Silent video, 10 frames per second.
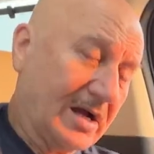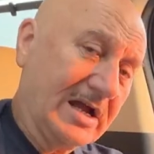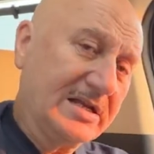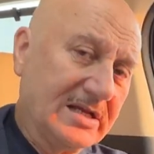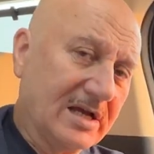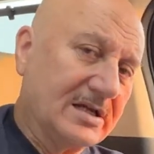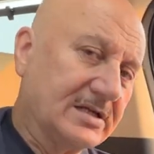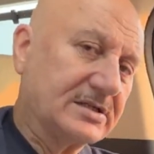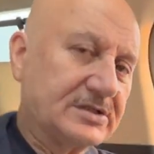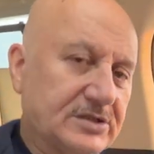The idea
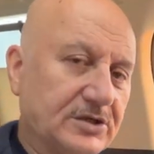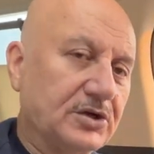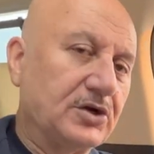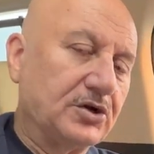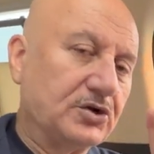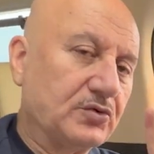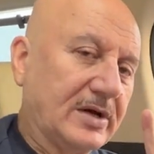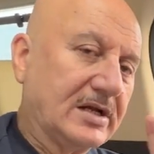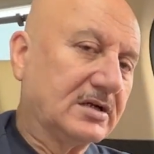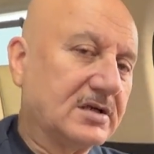is to
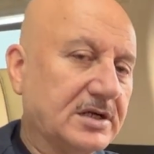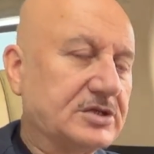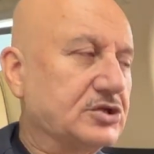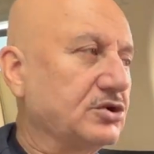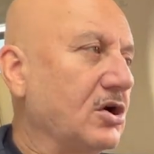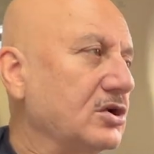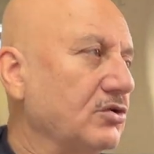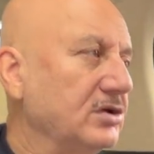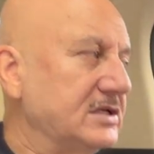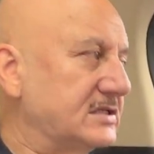encourage not
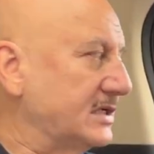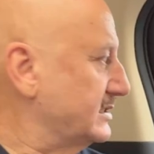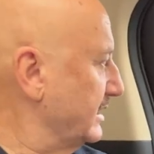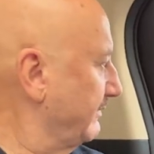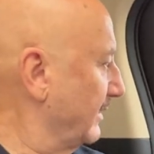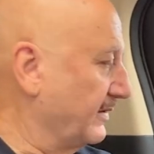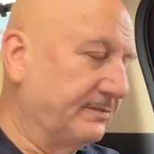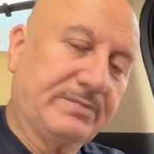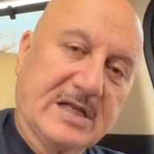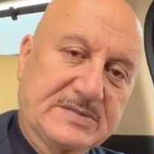only 60
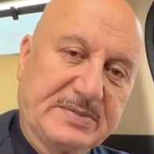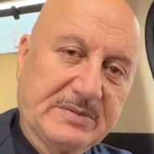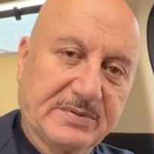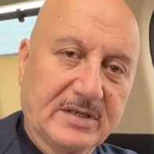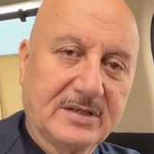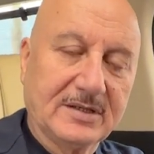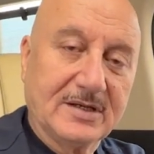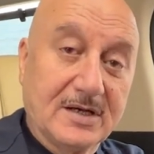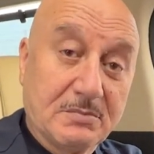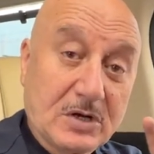plus people
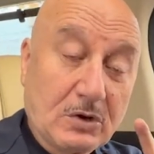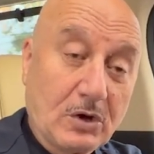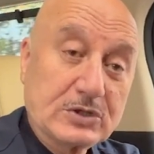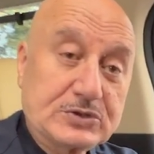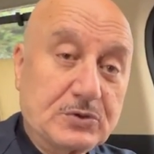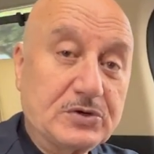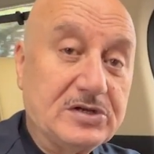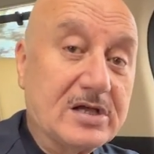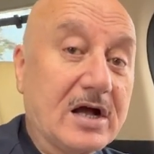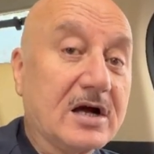but also
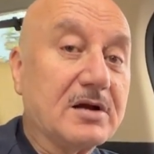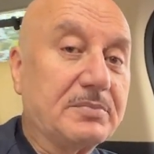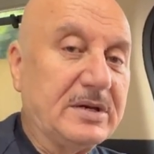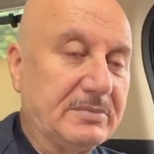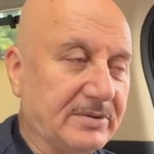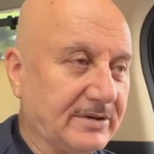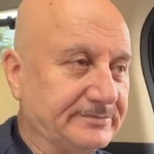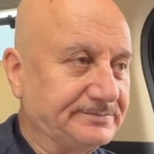younger people.